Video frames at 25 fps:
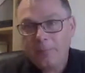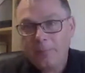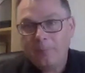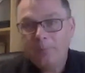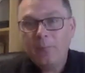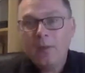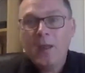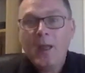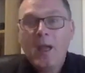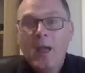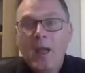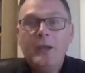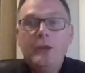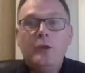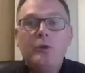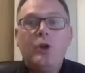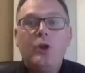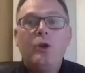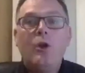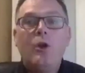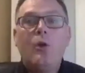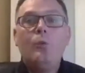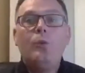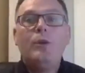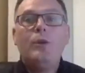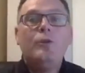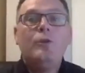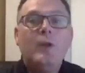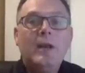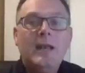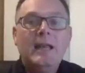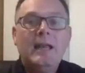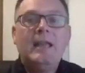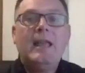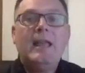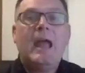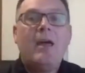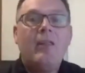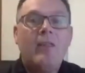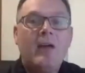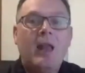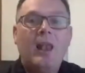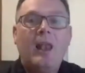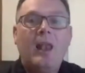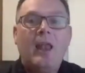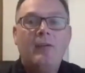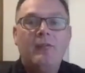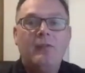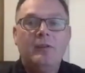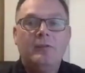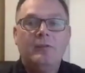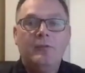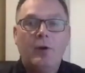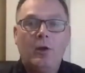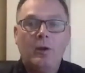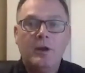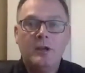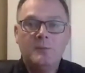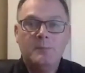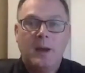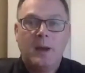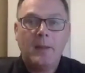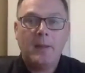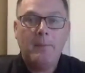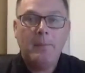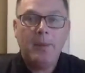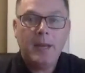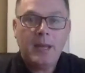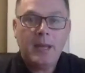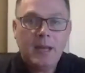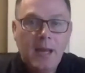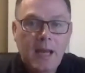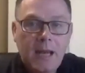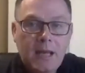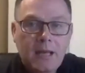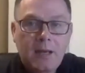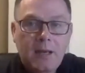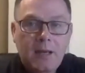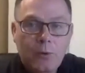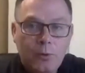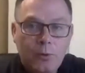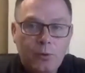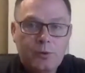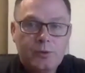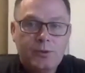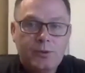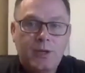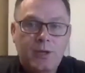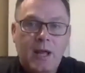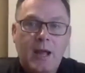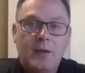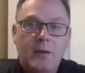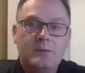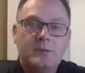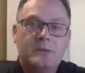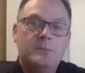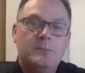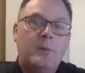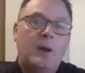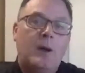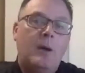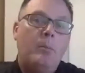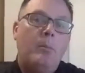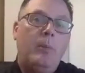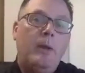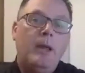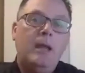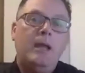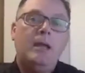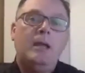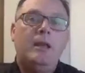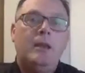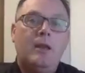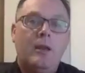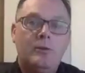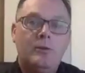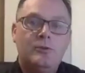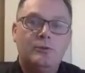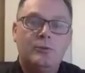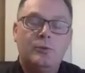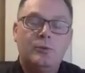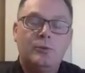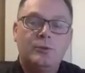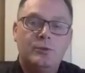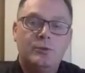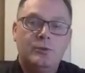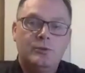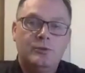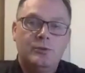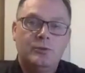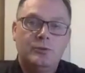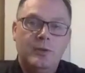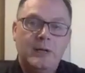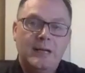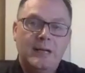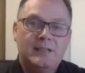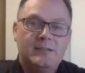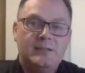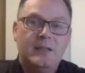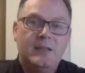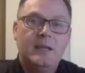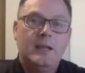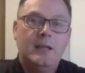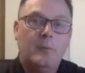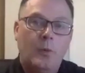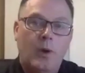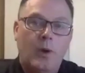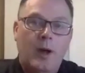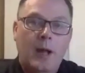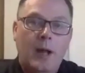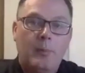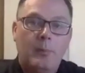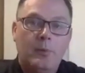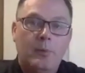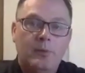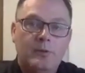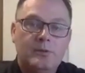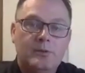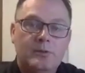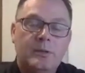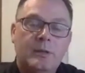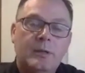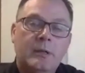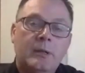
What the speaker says: Mm. You can only really get that level of knowledge by being in the auction houses, by being in those auctions and really seeing what happens.